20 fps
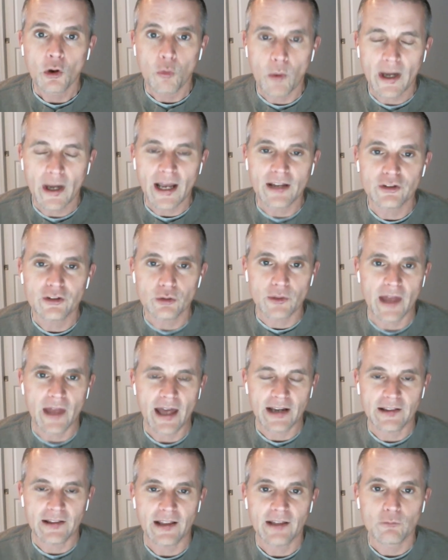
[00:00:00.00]
when I do
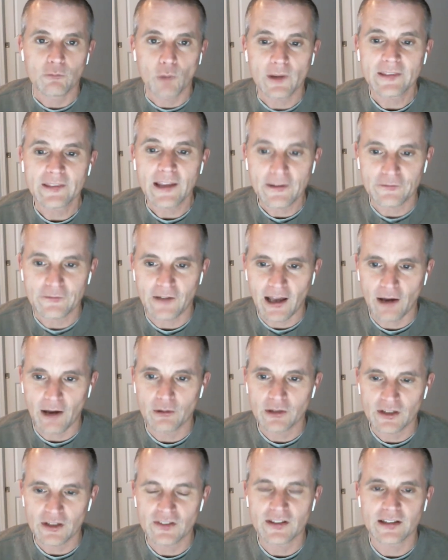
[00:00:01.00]
that? And, and what they
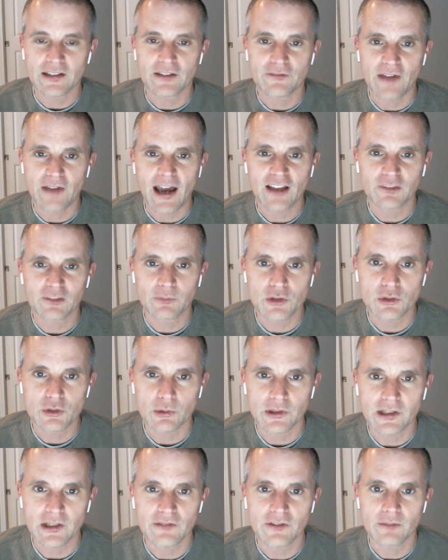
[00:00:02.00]
found is that the vast
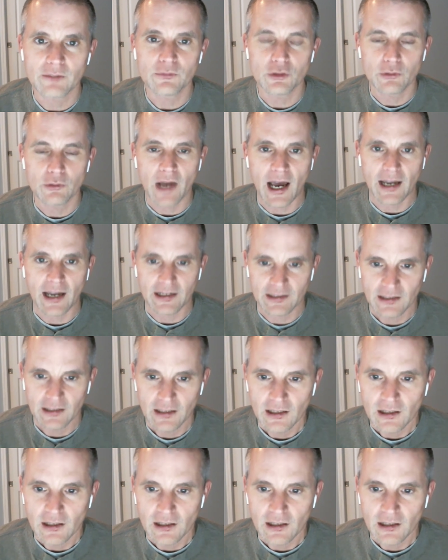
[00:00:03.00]
majority of them do not.